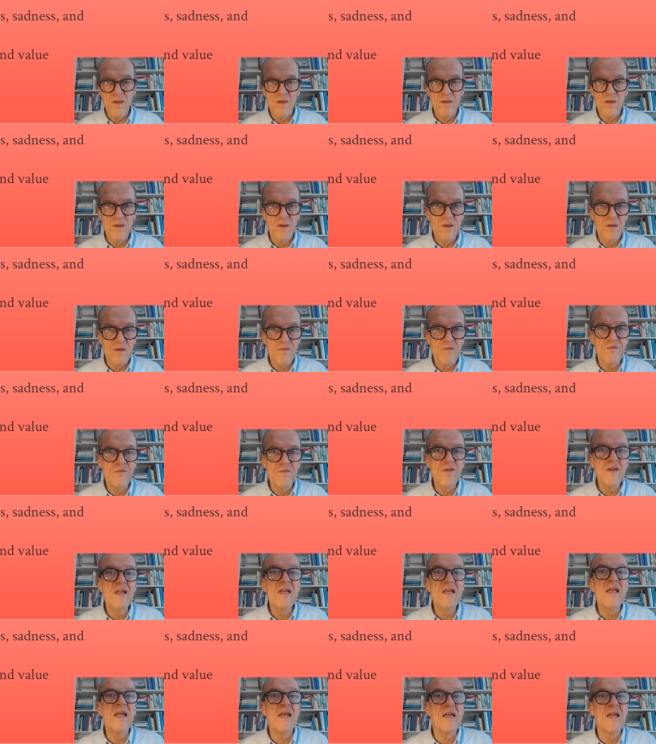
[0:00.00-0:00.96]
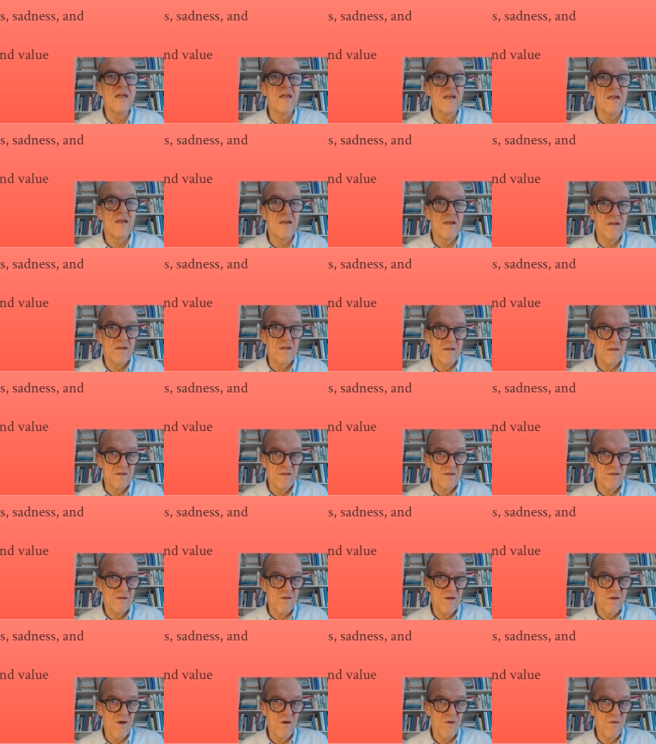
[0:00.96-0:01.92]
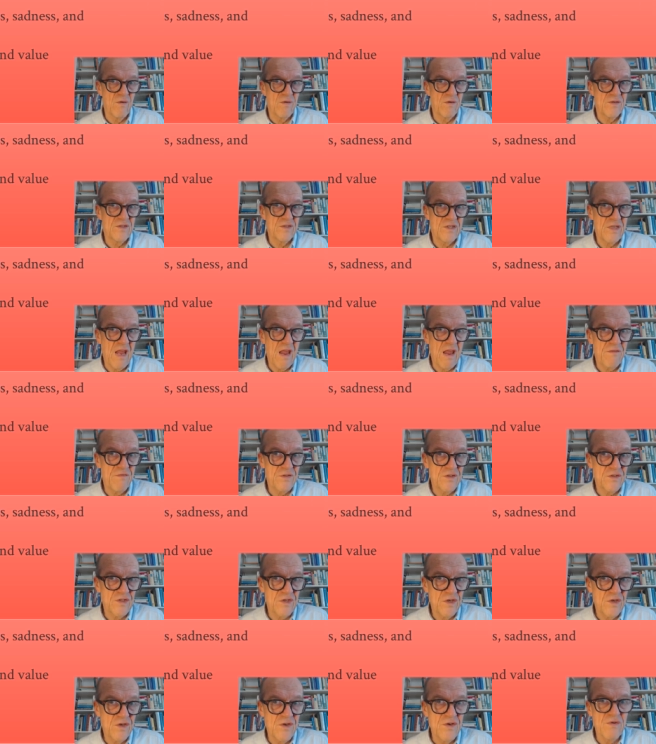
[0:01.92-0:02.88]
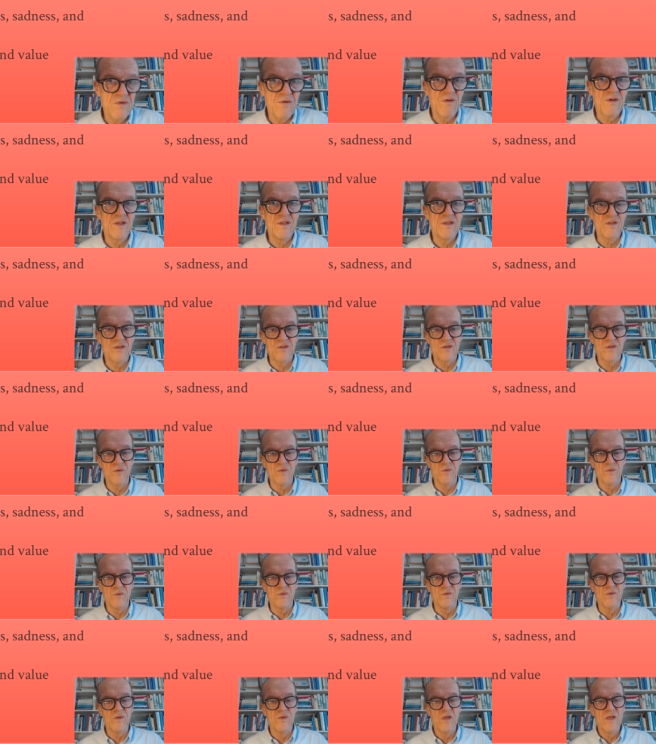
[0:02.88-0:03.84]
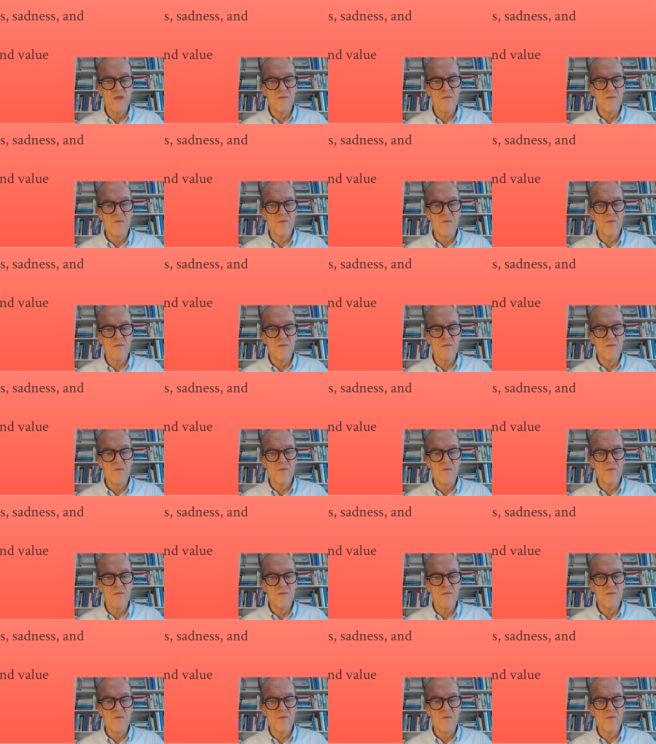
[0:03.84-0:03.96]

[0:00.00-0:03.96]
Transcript: feeling safe and secure in the school, but